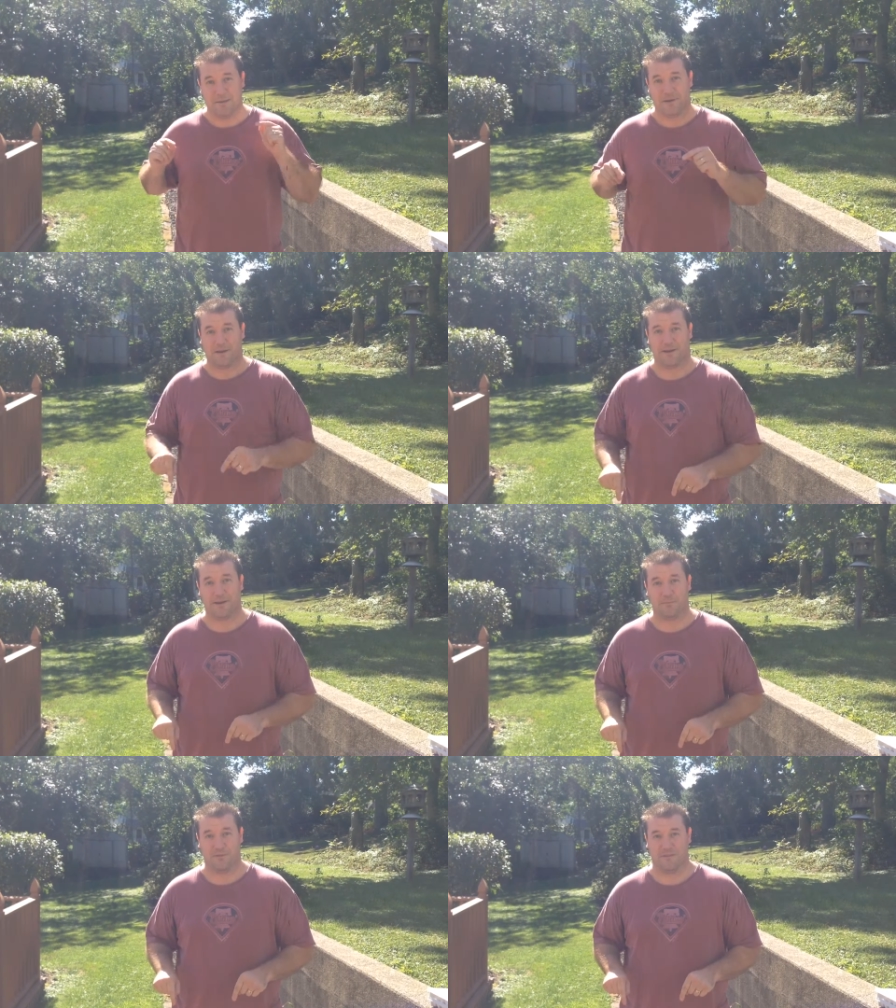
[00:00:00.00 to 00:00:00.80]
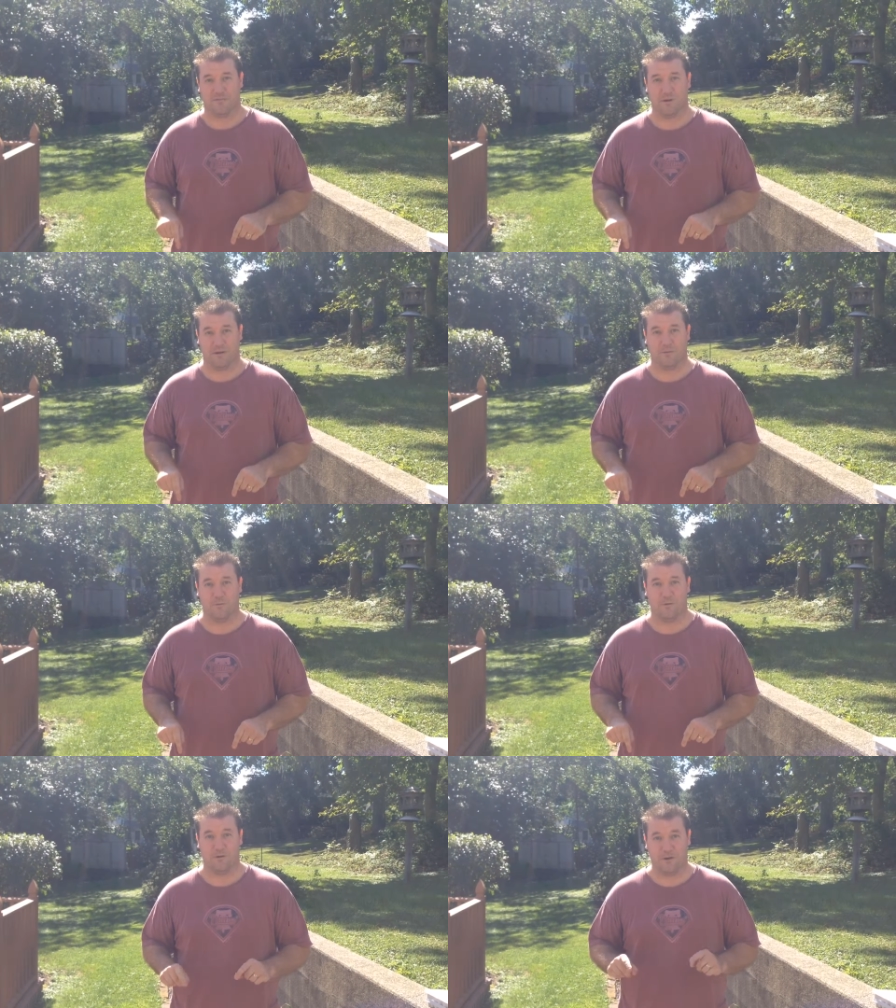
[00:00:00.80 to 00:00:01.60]
But now I gotta put this bucket of
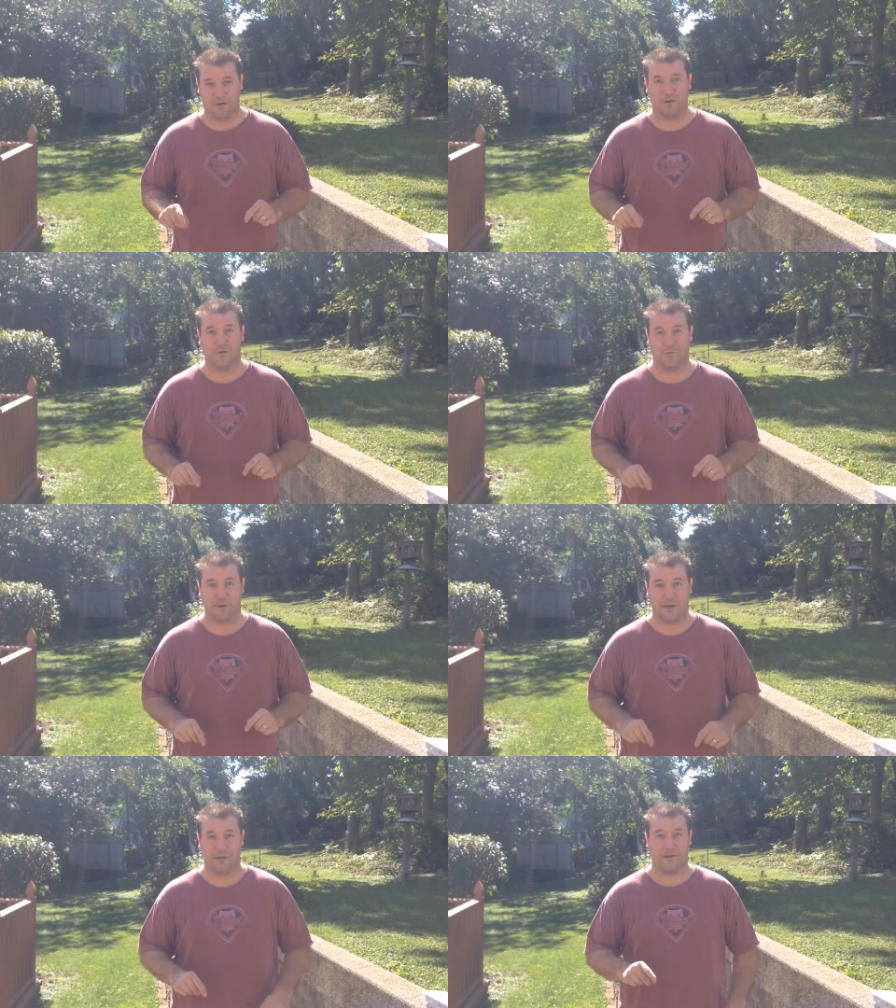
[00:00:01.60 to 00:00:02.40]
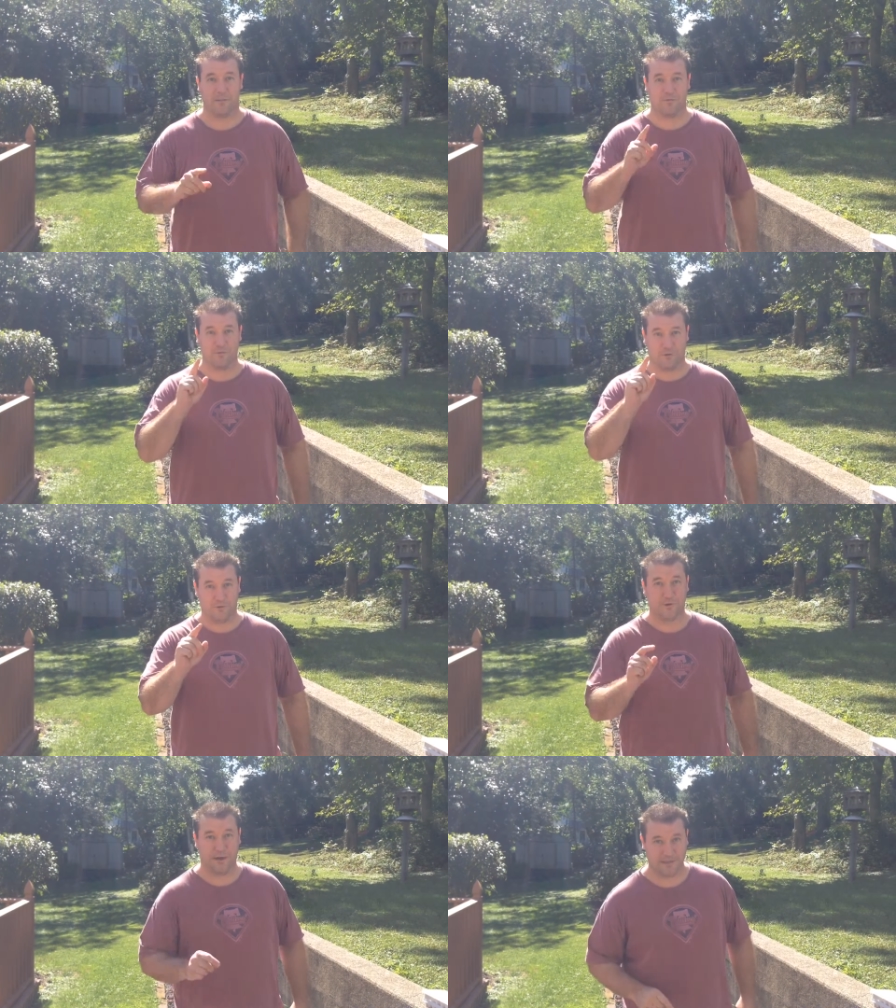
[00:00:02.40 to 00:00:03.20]
water over my head now before
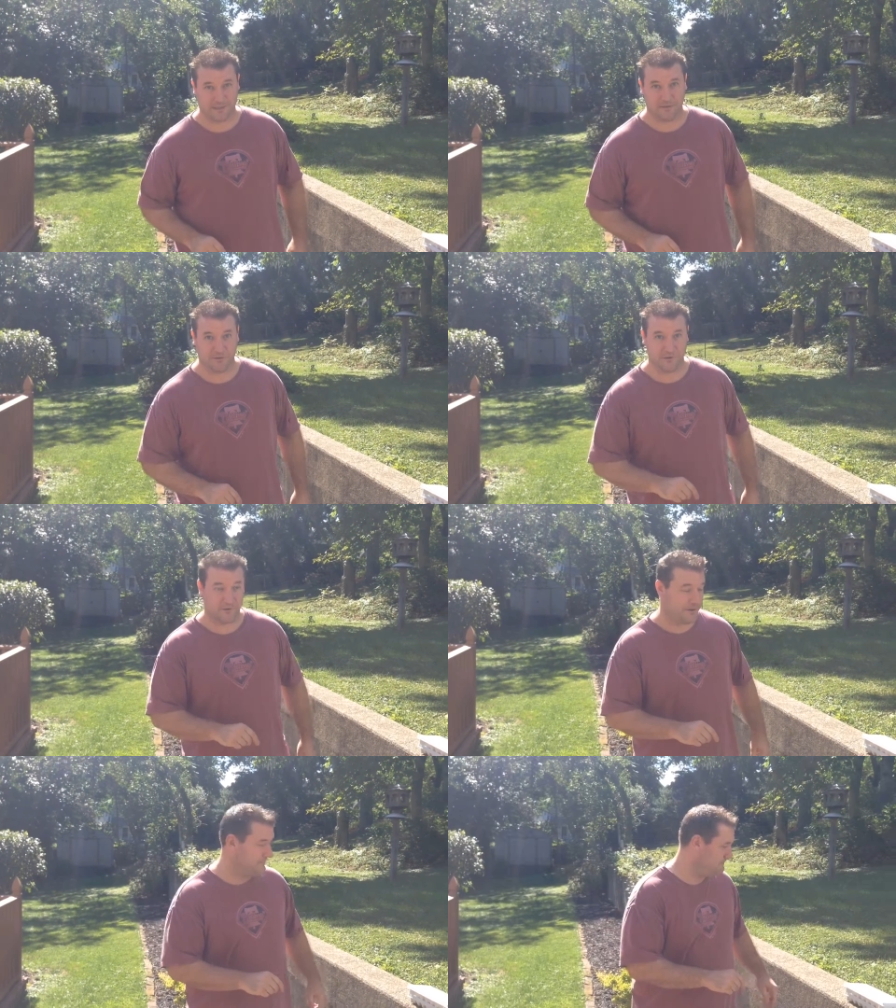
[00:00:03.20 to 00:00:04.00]
you guys get to do it.